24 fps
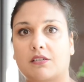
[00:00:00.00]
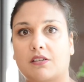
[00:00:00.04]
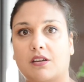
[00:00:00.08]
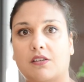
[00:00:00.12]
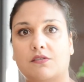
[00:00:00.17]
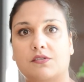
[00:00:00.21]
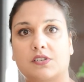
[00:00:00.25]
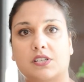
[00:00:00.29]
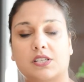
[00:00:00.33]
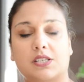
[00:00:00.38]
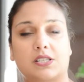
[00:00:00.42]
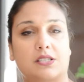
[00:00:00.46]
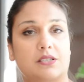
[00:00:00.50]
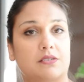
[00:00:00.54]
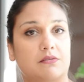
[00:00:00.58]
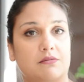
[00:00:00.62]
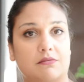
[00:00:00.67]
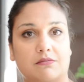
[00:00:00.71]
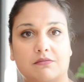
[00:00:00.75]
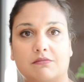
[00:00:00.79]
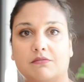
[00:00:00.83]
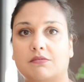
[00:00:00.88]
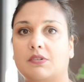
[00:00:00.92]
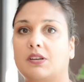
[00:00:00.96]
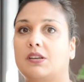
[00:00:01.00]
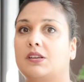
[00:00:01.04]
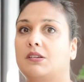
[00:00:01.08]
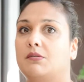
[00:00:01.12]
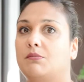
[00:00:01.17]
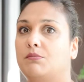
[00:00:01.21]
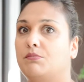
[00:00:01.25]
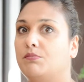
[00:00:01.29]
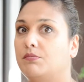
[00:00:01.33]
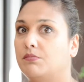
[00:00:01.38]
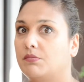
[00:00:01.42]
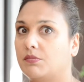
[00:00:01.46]
I've just
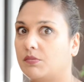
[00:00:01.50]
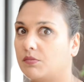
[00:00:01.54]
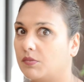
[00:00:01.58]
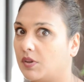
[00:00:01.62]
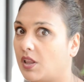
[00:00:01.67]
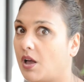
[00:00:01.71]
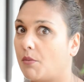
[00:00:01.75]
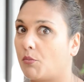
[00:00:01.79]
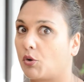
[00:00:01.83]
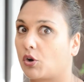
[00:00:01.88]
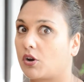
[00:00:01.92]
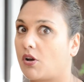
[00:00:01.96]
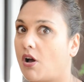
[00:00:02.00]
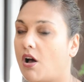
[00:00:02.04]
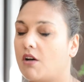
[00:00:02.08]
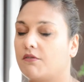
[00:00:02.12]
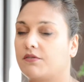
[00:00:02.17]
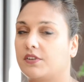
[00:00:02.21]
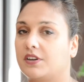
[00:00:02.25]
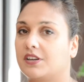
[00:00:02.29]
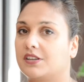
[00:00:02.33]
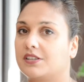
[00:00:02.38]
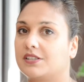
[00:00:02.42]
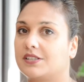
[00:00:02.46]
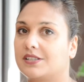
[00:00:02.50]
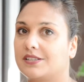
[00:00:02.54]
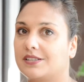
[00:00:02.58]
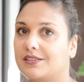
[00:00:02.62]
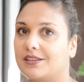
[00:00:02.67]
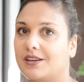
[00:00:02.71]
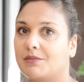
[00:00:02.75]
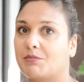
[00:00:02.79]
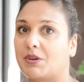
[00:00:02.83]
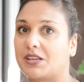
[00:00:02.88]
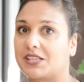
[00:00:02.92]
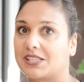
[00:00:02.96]
a lot more confident
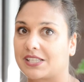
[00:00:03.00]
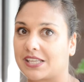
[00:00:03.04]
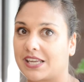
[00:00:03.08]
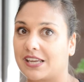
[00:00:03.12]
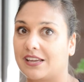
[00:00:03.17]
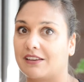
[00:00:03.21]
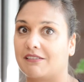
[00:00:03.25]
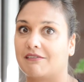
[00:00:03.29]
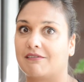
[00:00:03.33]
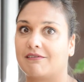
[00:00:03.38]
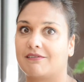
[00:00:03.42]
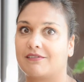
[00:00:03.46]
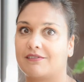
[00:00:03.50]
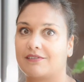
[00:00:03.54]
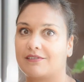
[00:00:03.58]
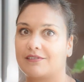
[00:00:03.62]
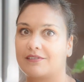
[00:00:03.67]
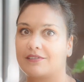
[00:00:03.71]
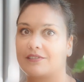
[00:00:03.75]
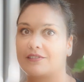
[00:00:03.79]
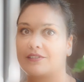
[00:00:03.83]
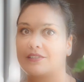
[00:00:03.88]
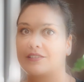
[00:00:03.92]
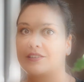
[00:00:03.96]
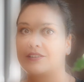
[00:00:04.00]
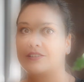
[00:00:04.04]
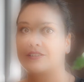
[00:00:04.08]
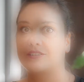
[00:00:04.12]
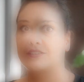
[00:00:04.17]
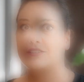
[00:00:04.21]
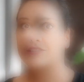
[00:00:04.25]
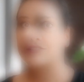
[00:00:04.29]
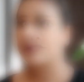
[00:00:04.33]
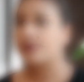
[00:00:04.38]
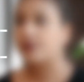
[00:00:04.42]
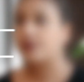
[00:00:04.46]
in my skin.
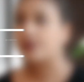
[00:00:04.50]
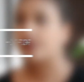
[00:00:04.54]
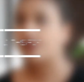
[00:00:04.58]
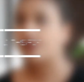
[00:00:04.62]
So